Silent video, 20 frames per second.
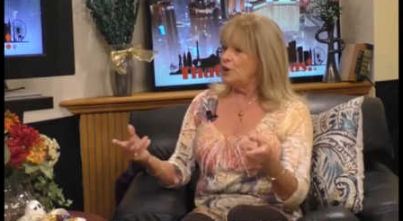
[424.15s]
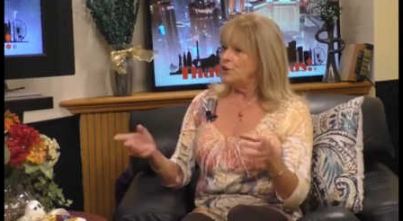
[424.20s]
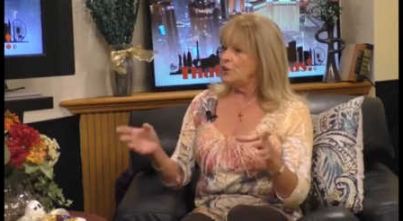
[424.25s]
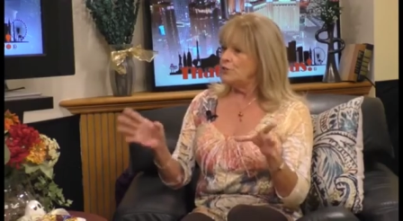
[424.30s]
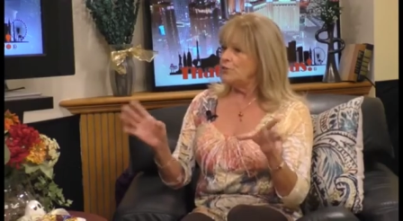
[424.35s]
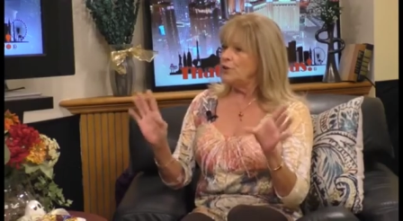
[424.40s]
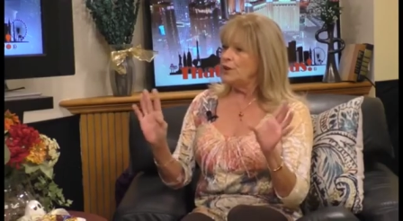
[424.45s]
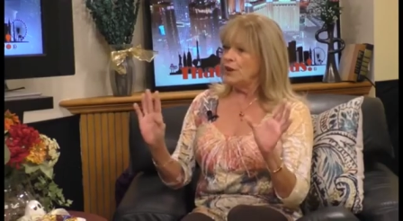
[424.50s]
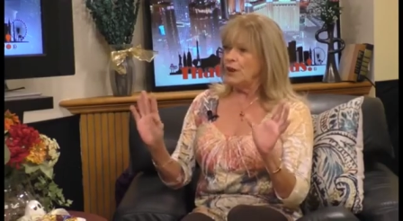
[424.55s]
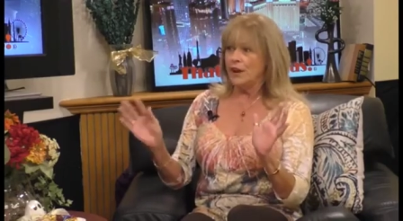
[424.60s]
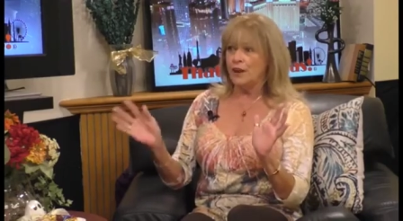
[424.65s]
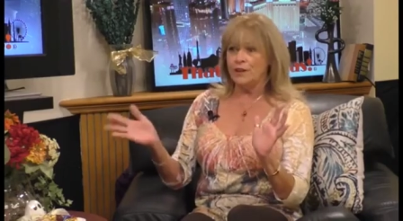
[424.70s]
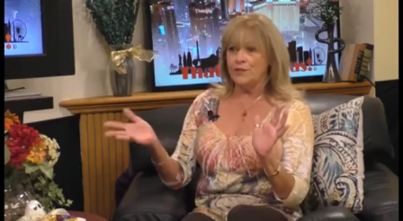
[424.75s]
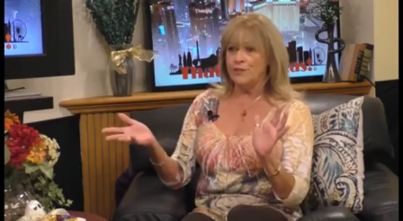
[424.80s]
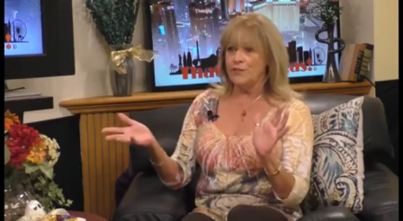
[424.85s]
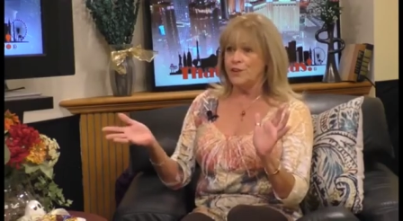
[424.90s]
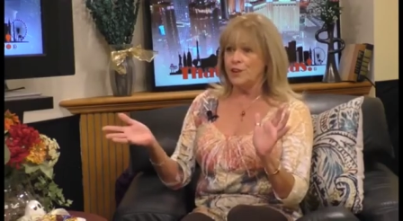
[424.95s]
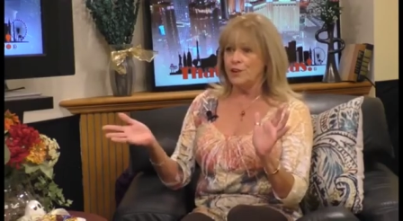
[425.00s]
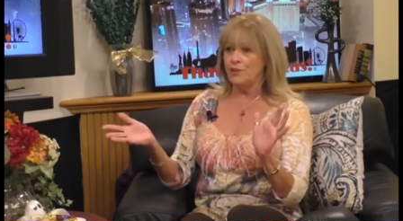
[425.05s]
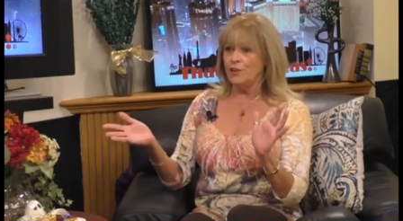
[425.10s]
You really, I can
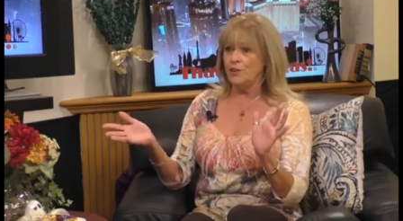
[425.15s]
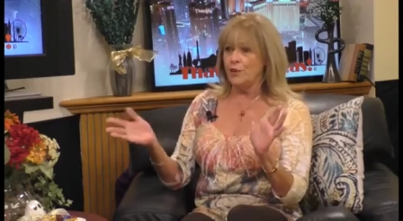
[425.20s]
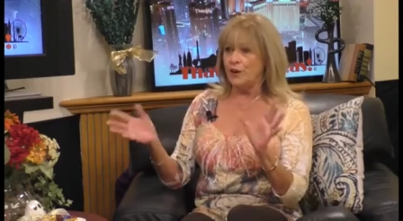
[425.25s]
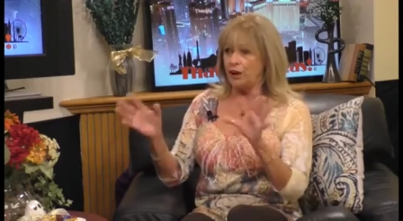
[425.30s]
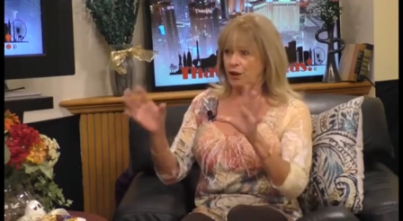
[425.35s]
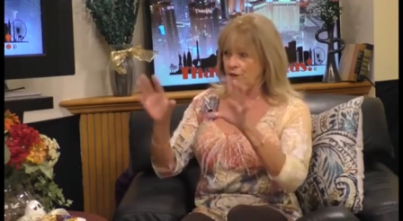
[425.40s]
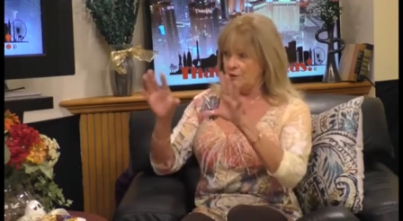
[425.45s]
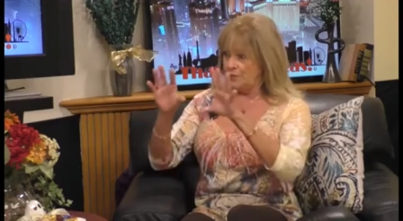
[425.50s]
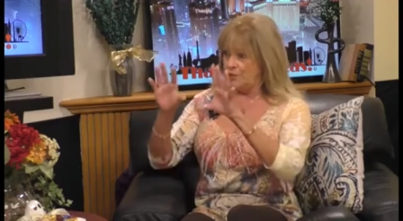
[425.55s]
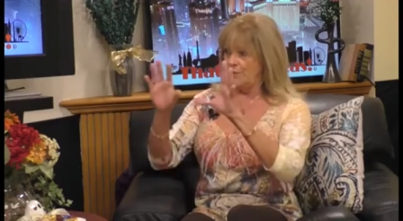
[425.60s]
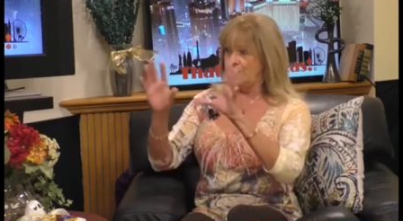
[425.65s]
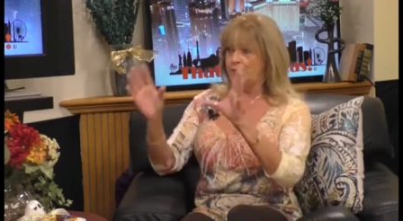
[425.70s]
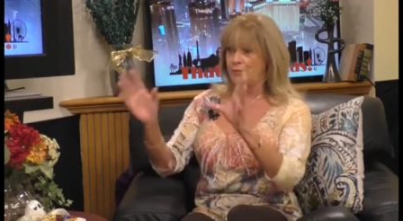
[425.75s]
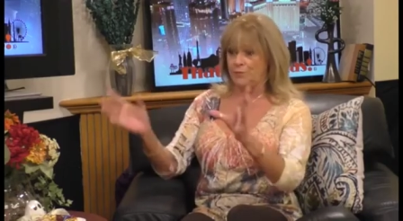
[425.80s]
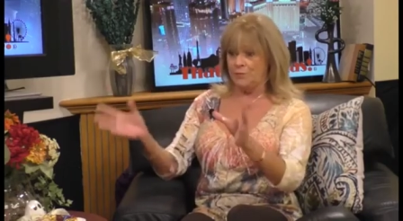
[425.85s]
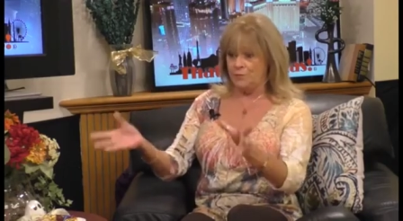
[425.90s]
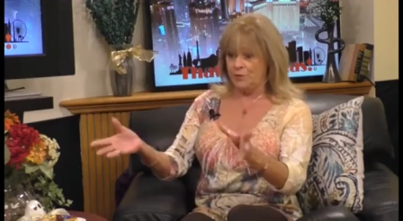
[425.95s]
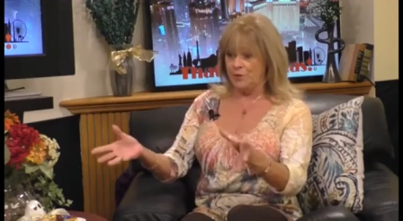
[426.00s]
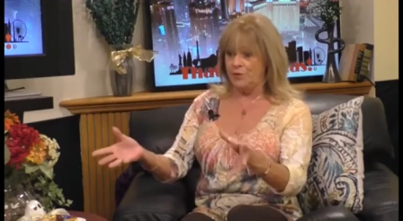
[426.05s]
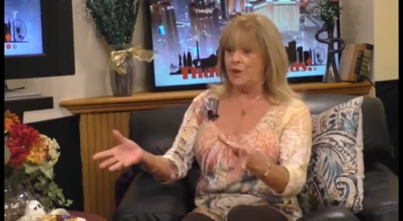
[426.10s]
see you're going into this
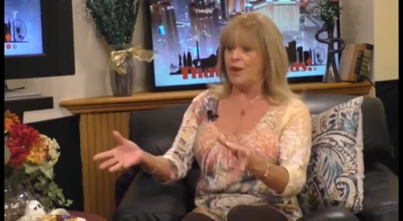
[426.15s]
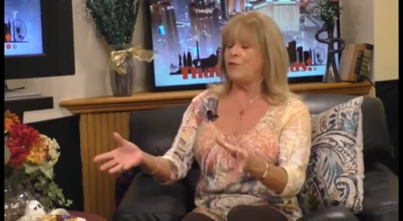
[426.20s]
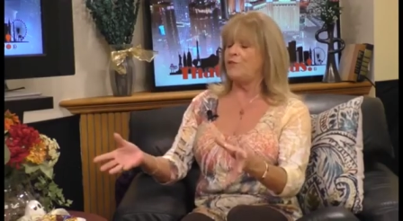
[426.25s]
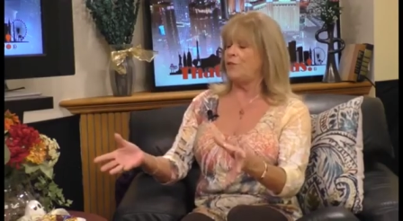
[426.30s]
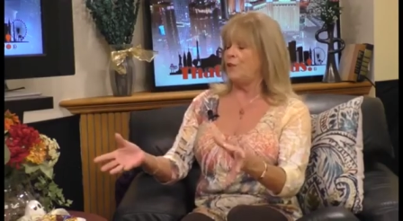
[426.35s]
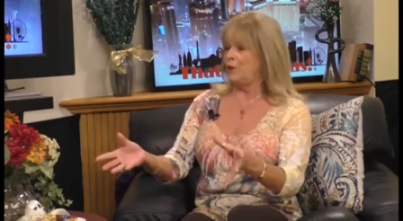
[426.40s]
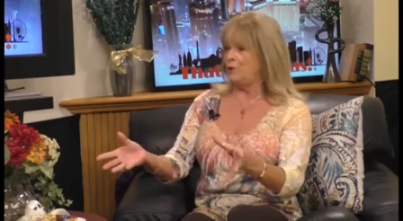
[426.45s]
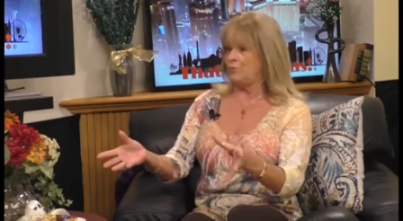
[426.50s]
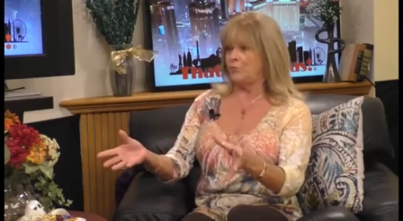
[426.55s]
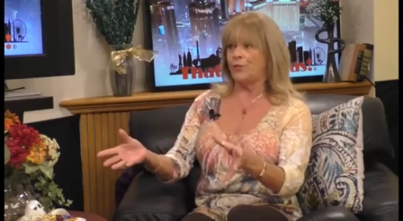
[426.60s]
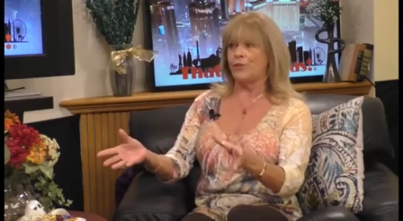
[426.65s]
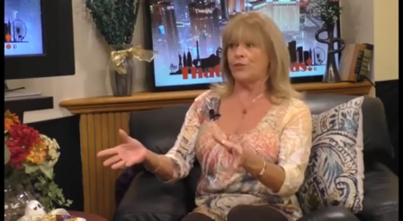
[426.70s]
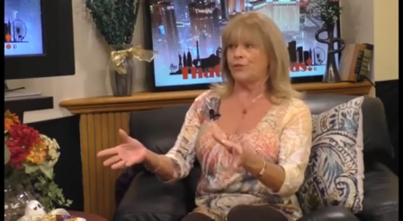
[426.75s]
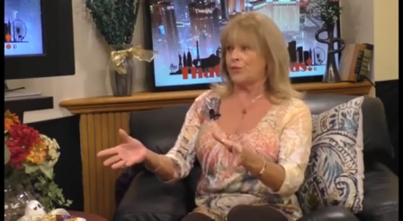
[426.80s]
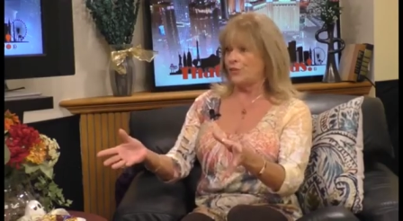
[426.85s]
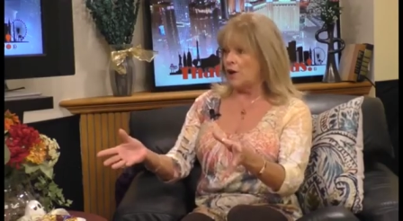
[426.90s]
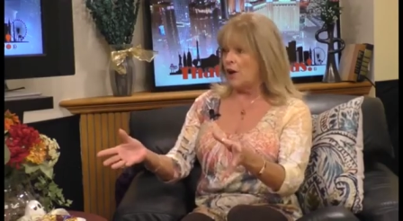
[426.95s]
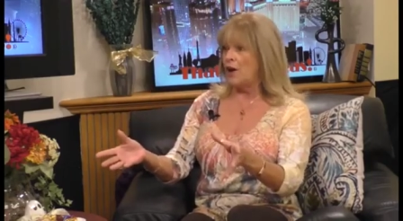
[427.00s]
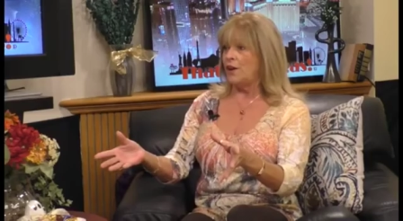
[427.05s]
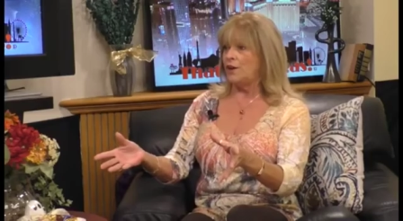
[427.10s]
definite
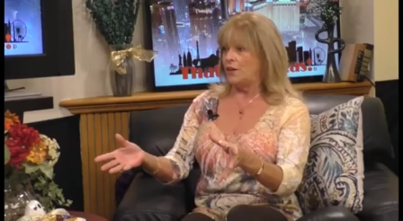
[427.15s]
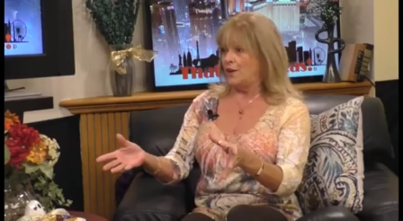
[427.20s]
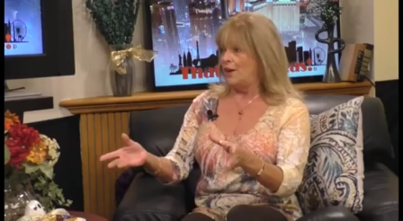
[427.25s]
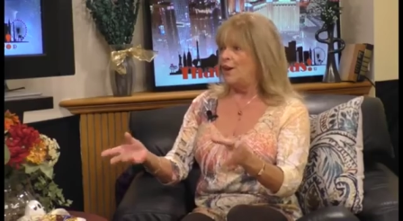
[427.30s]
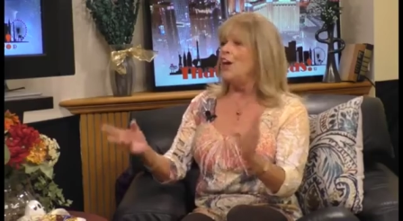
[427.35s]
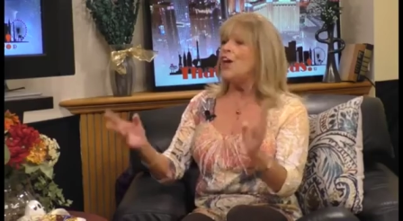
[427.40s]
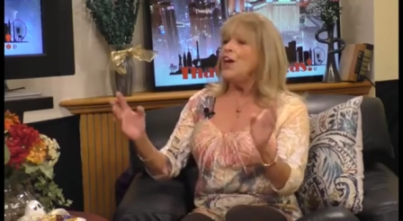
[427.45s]
persona.